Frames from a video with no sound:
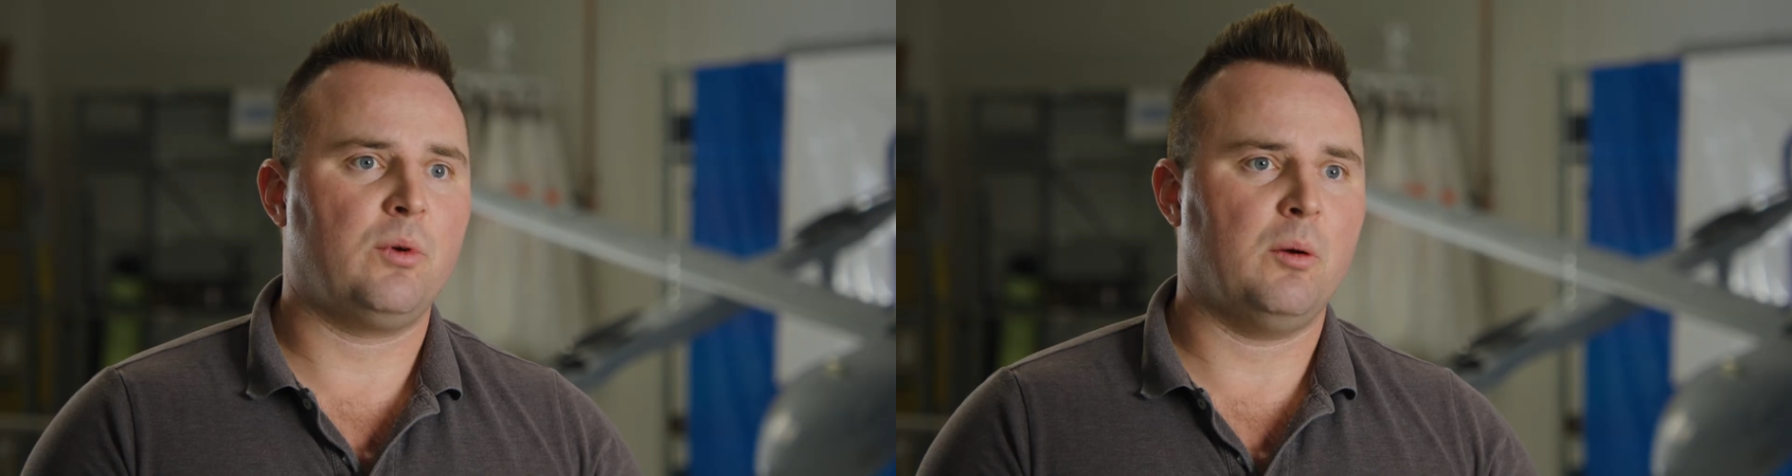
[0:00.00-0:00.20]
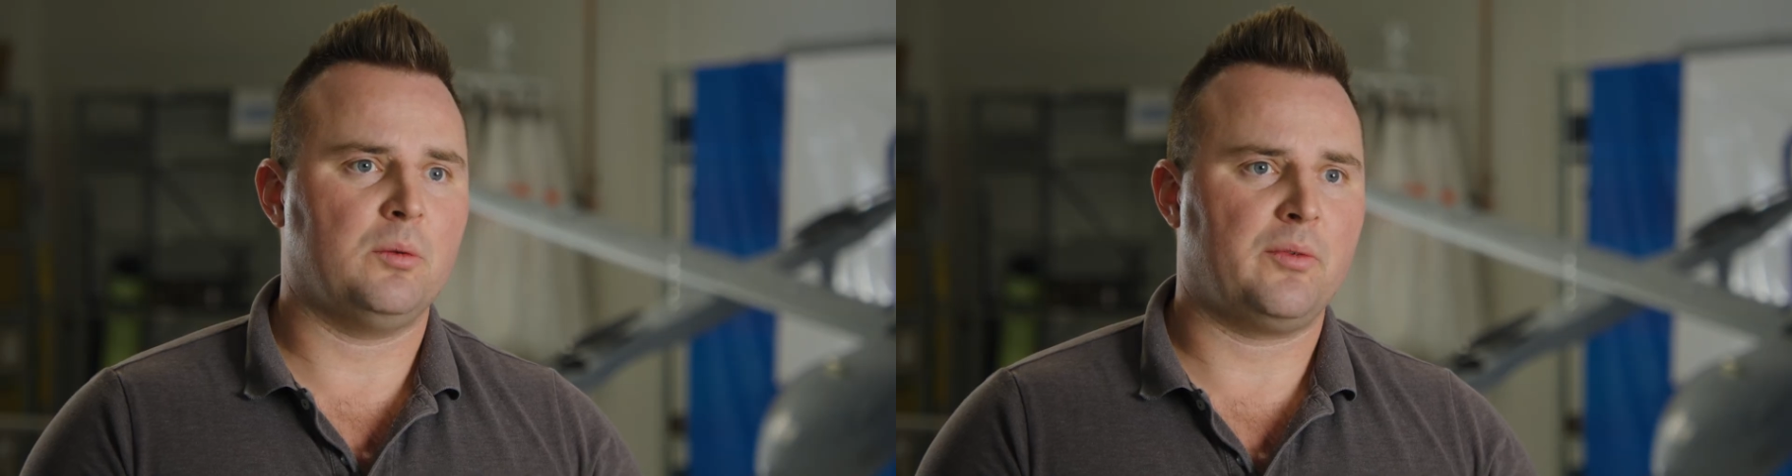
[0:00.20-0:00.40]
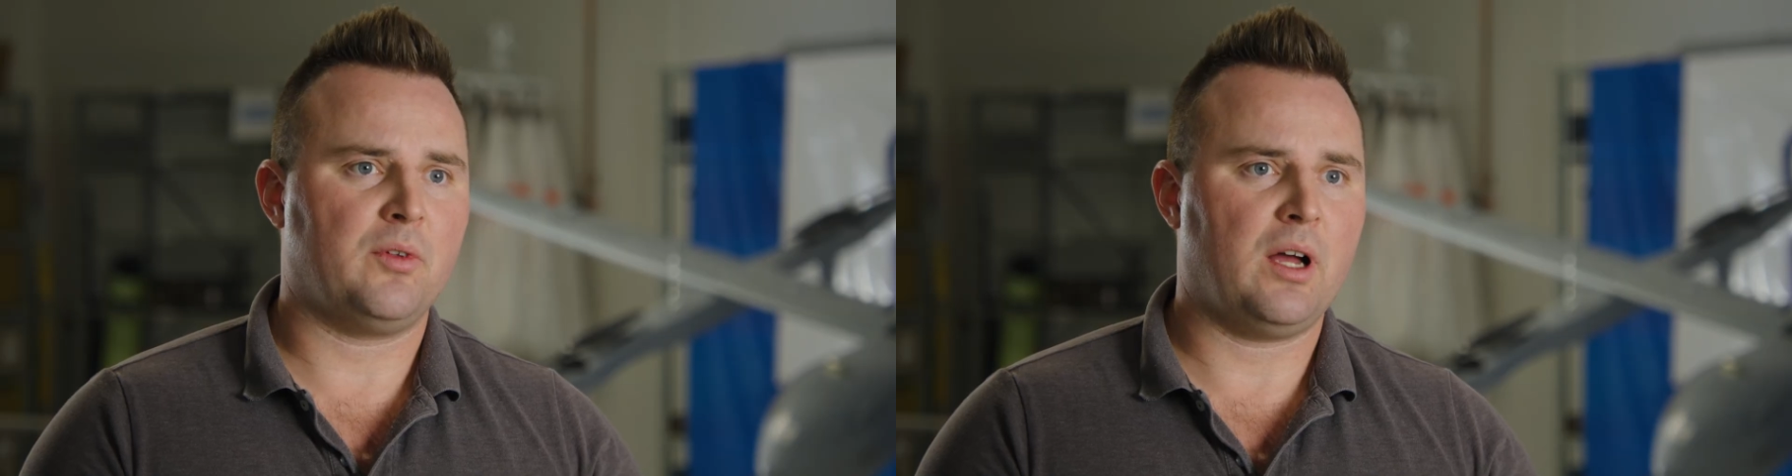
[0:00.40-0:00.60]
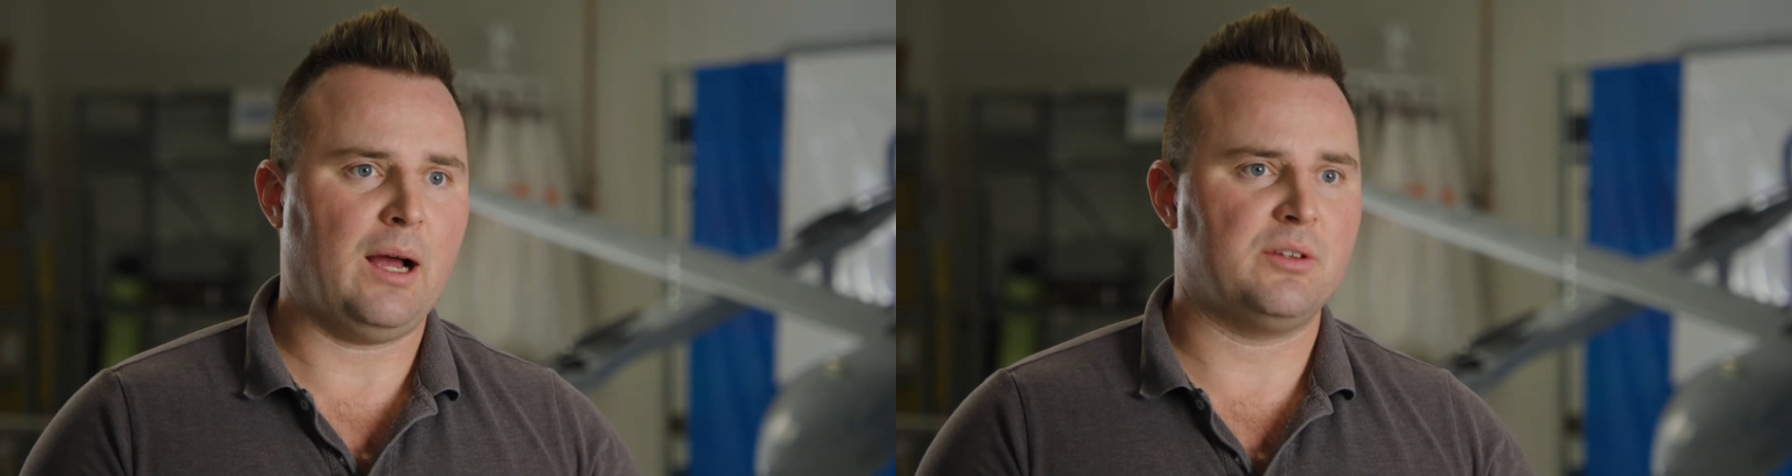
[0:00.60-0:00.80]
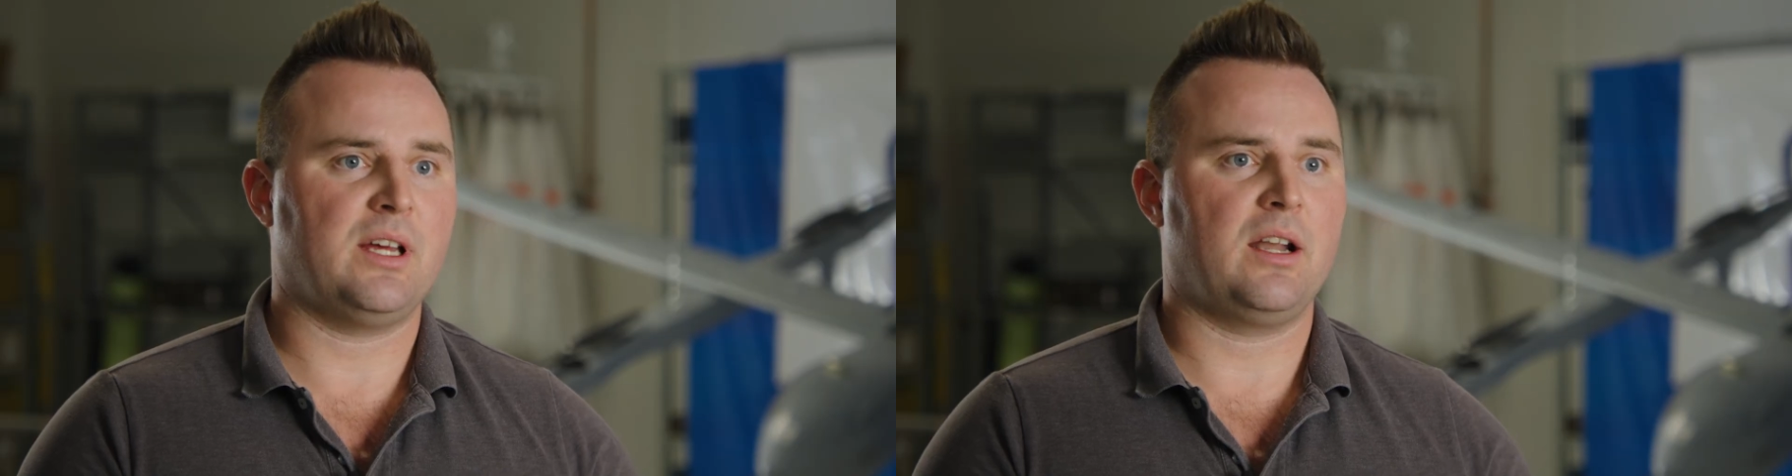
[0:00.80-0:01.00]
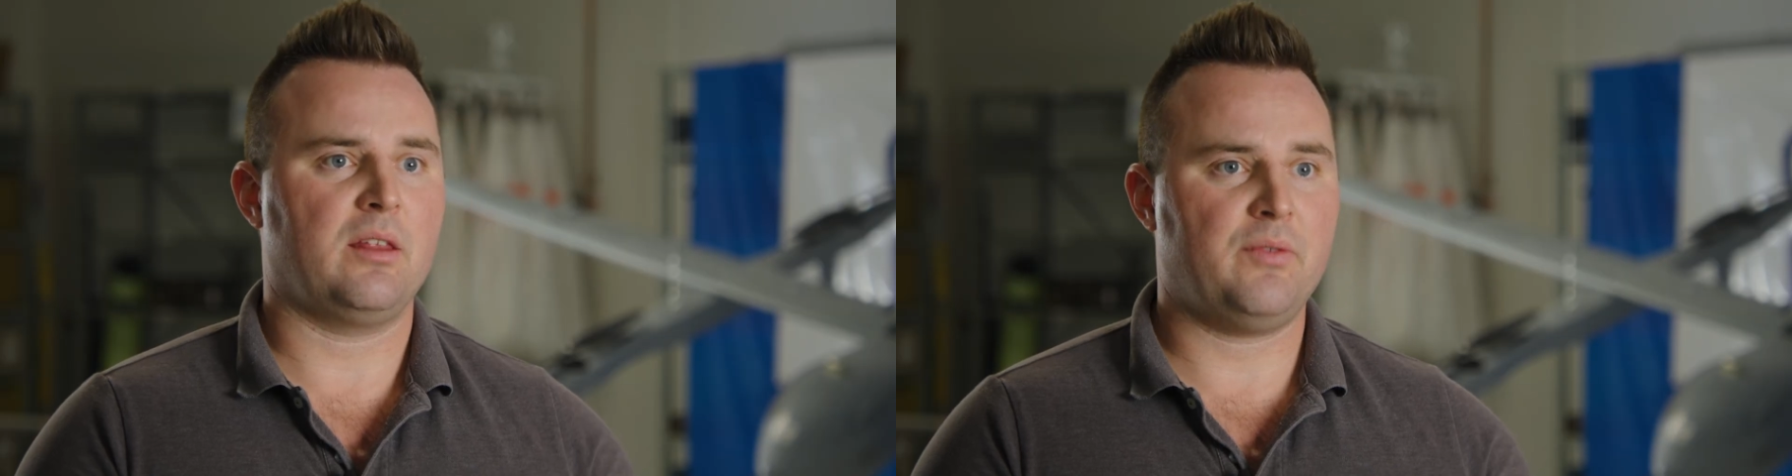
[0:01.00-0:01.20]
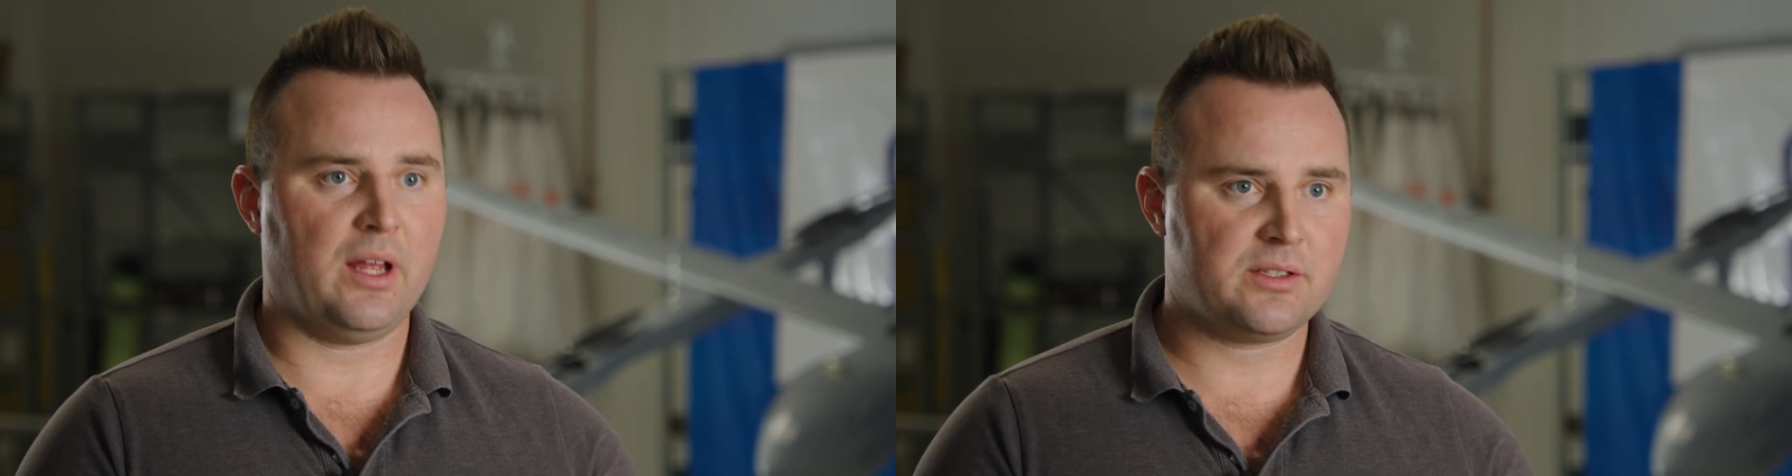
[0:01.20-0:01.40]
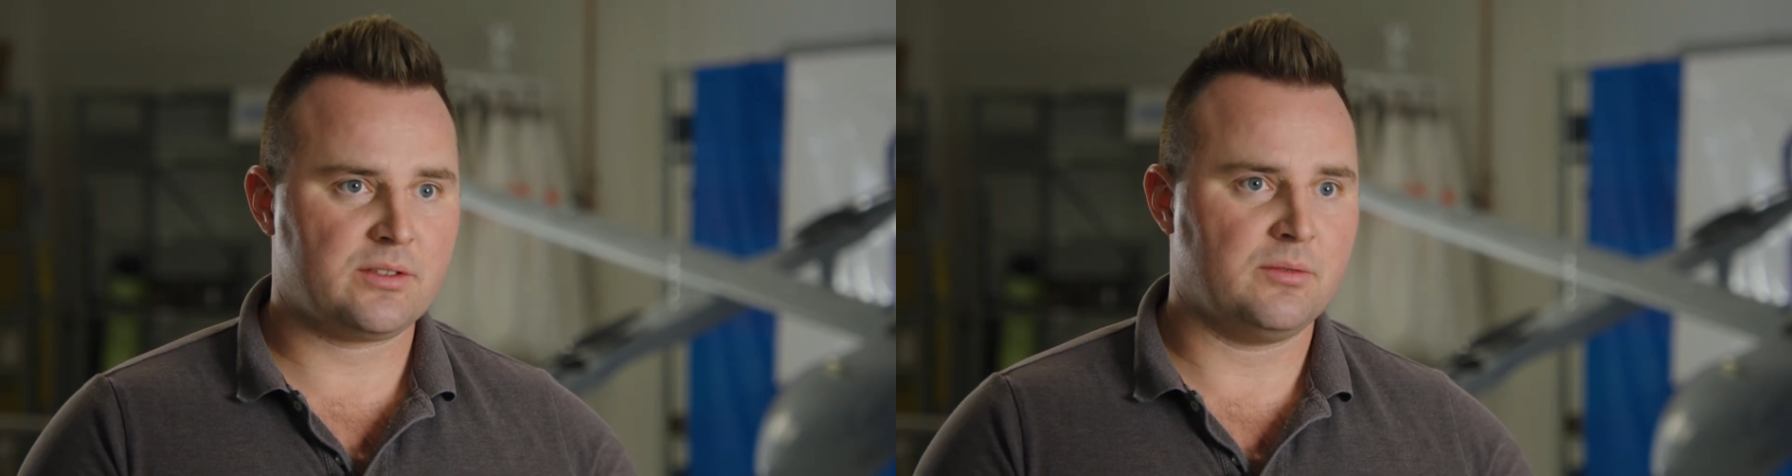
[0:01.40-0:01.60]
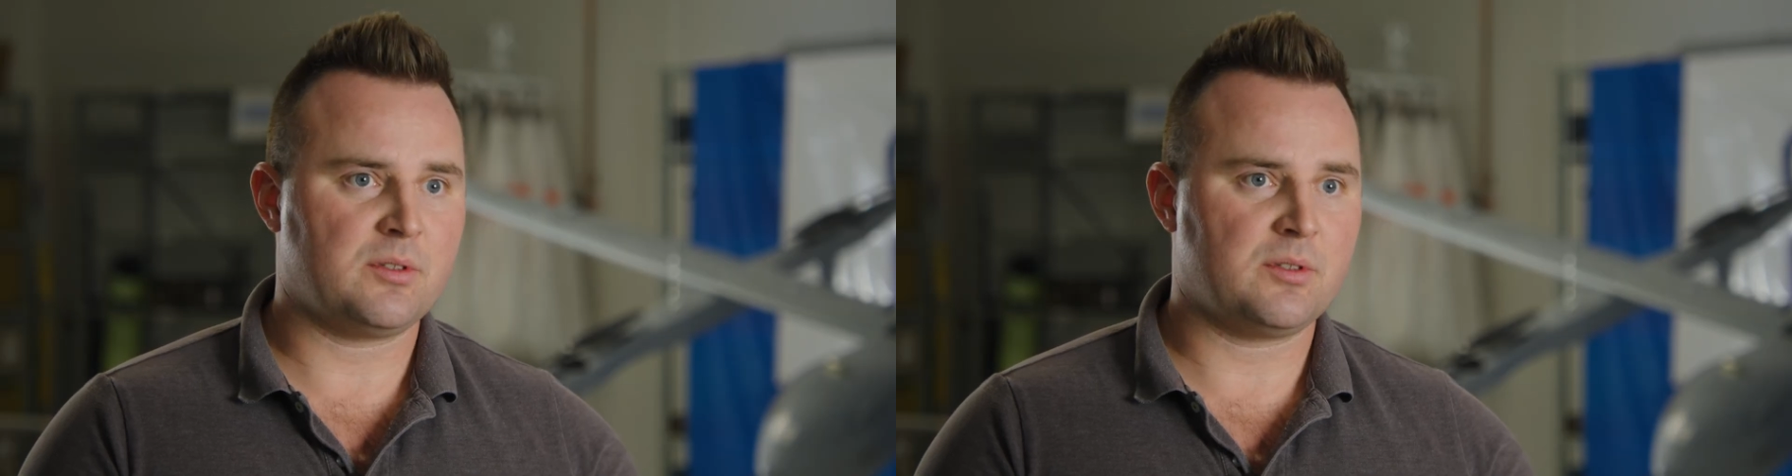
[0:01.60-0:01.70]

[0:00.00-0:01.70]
we're able to fly outside of the fence in